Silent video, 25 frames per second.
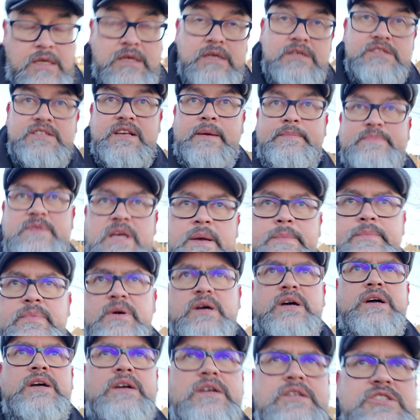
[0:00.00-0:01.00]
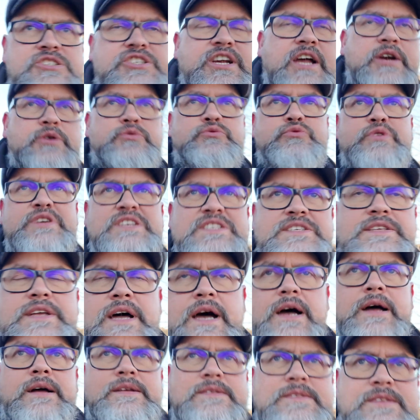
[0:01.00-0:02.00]
September, channel
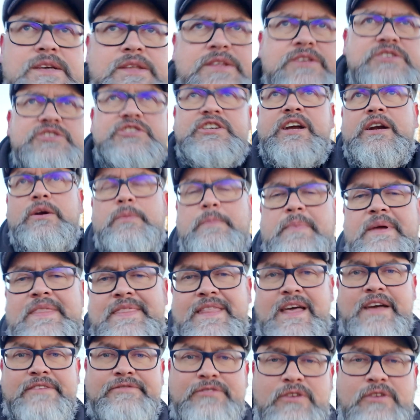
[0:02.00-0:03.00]
restart. So the channel had been there